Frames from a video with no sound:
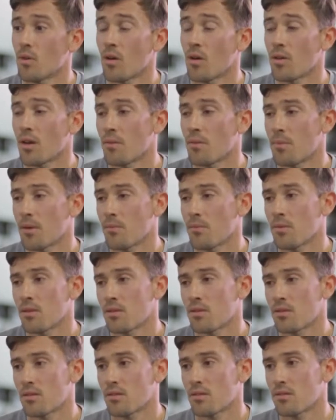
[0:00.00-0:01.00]
Well, yeah, being
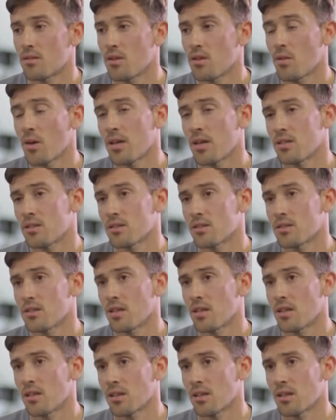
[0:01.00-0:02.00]
with new
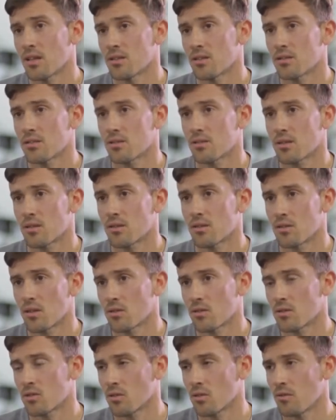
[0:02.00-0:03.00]
agency. I think that's because
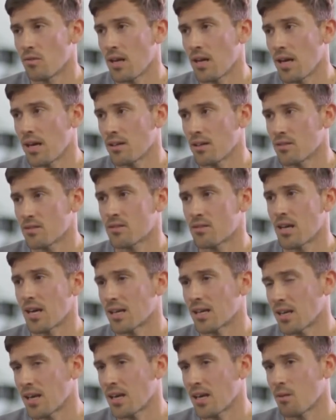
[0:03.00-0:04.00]
I was sort of let it
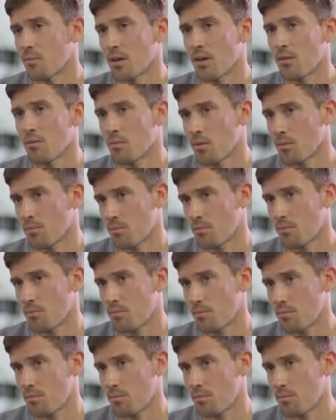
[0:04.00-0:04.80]
stagnate a bit with my